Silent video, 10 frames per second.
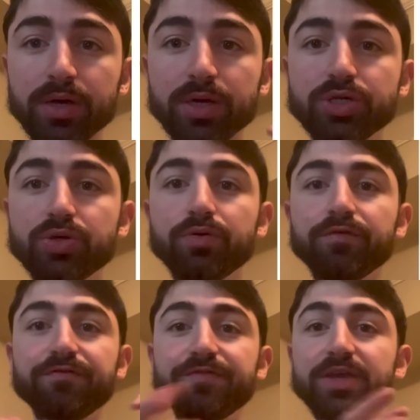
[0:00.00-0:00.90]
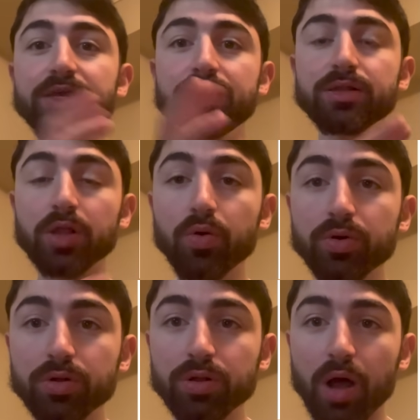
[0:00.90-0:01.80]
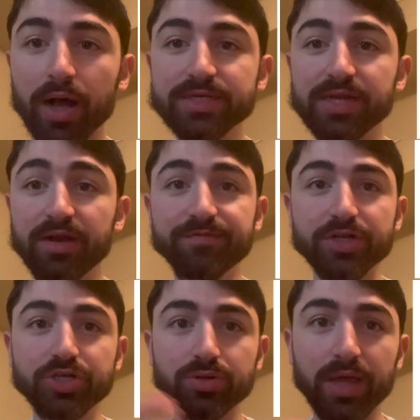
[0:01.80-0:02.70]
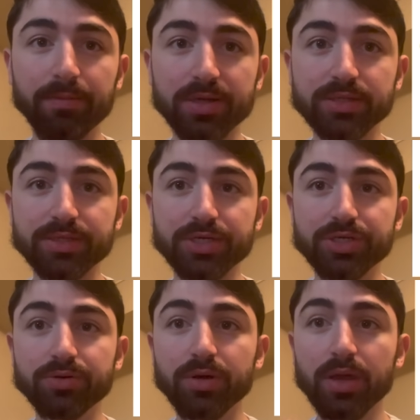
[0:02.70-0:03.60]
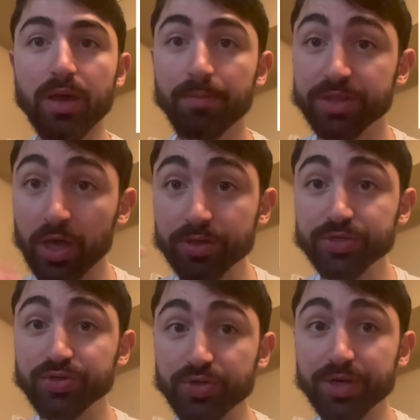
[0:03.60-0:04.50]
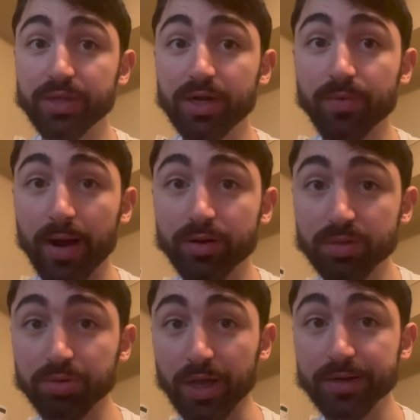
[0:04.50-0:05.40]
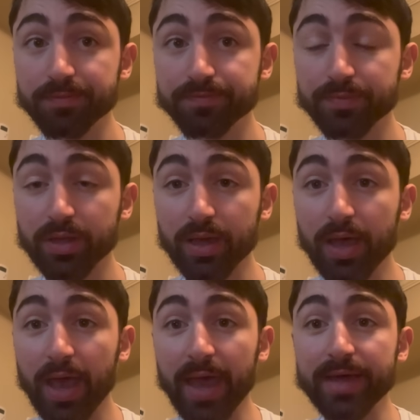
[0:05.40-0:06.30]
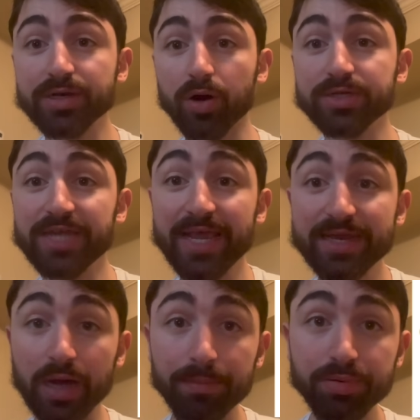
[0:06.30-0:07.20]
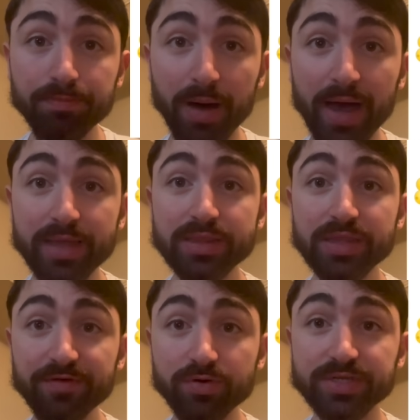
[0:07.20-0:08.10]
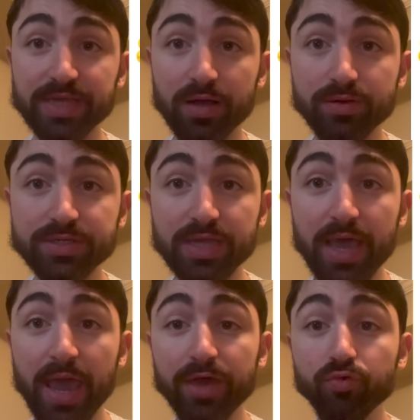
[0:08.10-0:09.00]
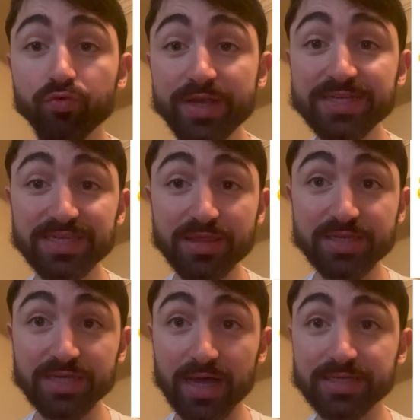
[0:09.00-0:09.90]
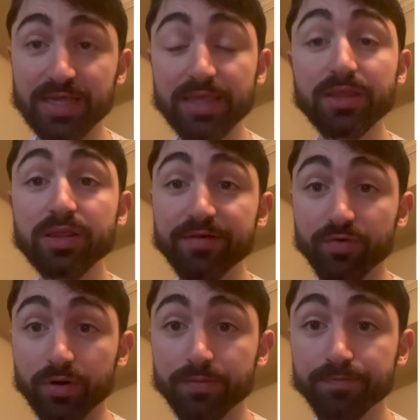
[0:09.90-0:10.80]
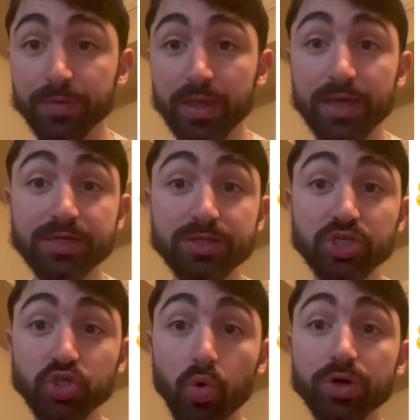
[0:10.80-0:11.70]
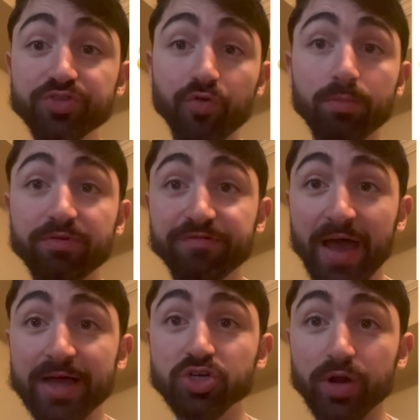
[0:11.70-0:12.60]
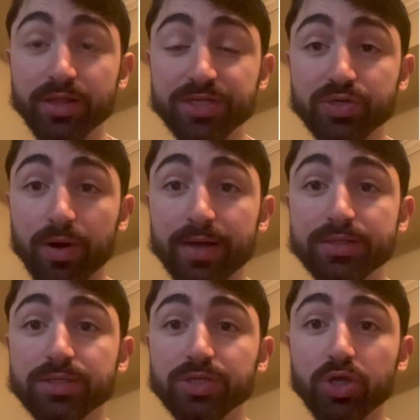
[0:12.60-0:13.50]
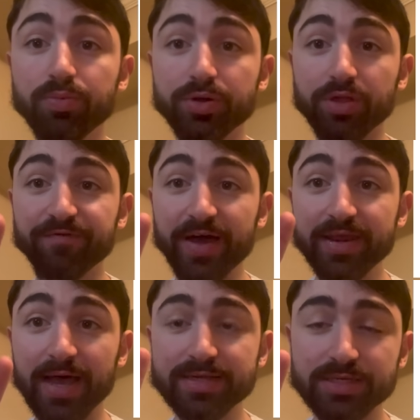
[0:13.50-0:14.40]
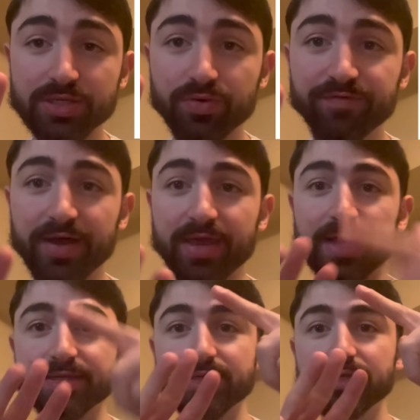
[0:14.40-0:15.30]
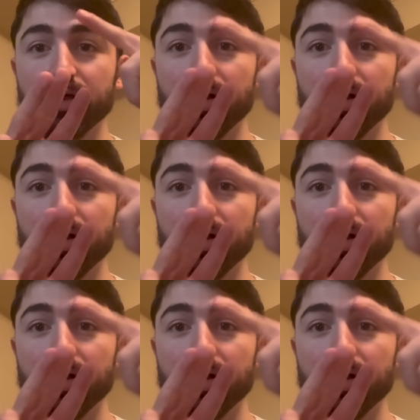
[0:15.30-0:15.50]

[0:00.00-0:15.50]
to feed local oxidative tissue like muscle tissue, but they also circulate around in the blood and are taken up by liver cells and resynthesized in the liver into the storage form of fat triglycerides. So you put the fatty acids, three fatty acids,